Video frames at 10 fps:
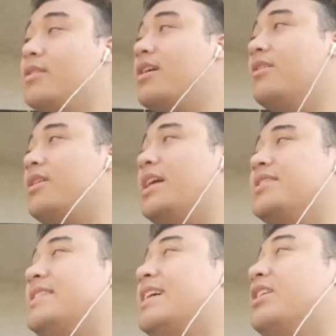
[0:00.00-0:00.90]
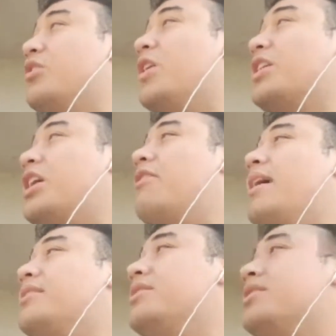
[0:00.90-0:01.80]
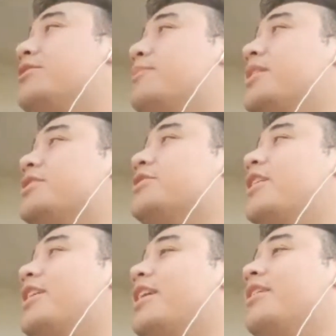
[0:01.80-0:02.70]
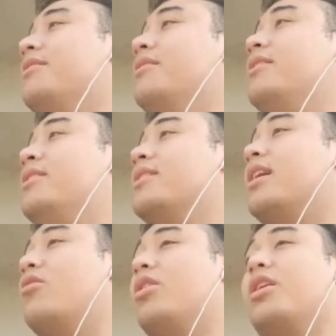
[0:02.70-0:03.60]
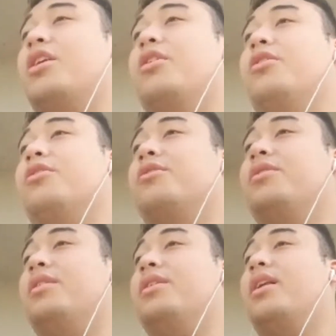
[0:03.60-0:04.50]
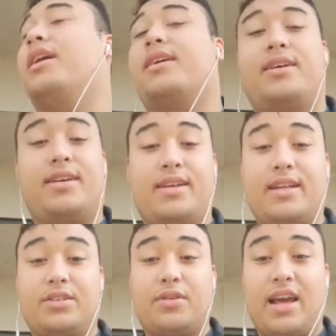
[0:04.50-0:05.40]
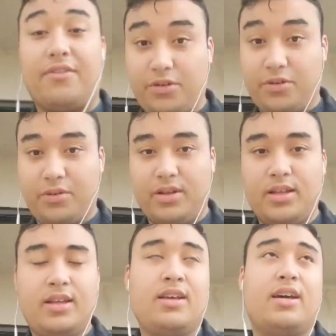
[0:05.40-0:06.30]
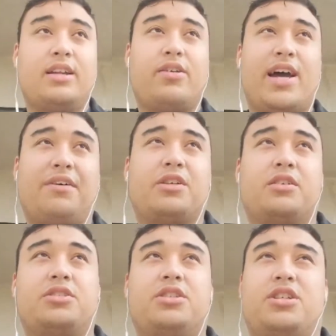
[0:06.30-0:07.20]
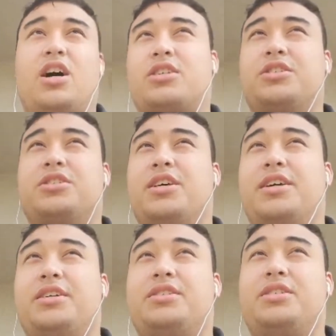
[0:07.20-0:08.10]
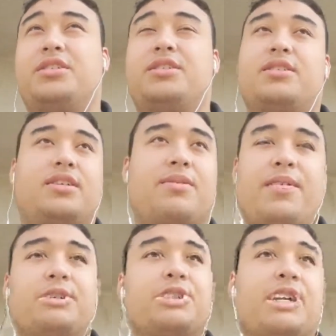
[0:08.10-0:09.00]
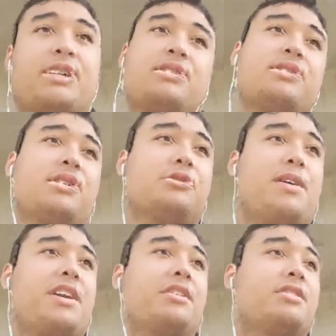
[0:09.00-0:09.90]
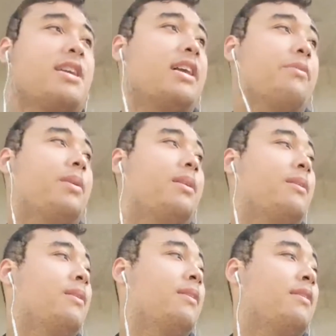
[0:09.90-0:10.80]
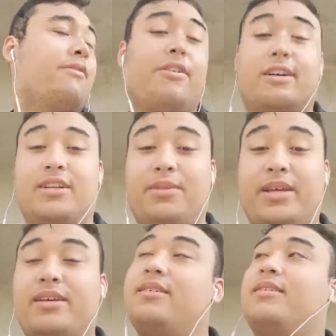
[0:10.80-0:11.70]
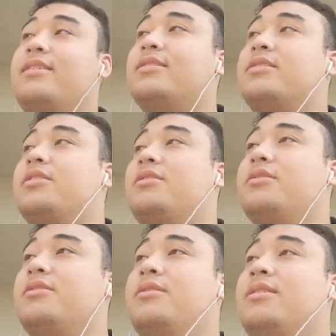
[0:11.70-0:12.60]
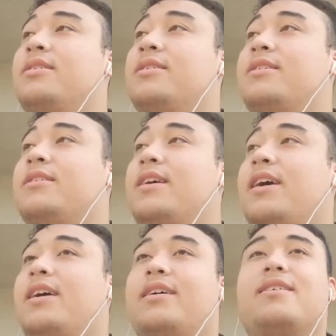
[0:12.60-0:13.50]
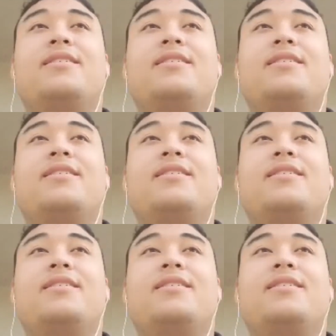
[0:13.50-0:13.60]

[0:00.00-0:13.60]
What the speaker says: I don't necessarily want to go out and do much right now. I don't want to go and like get to what I have to do. I know I have to go to the doctor's later to get my ear checked because my ear's kind of been fucking me. So yeah,